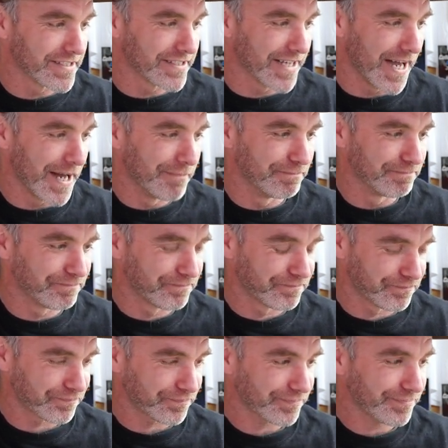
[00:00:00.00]
some,
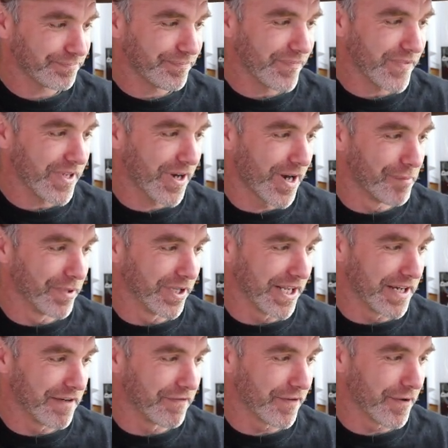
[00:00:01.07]
I
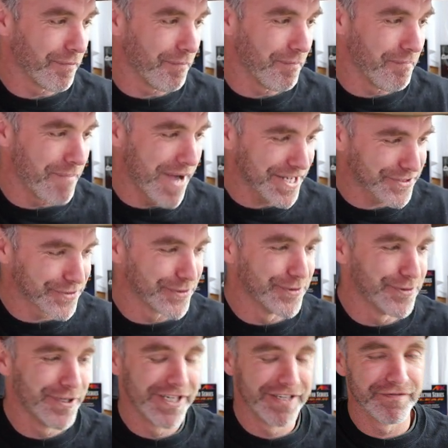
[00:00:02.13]
believe, muscle.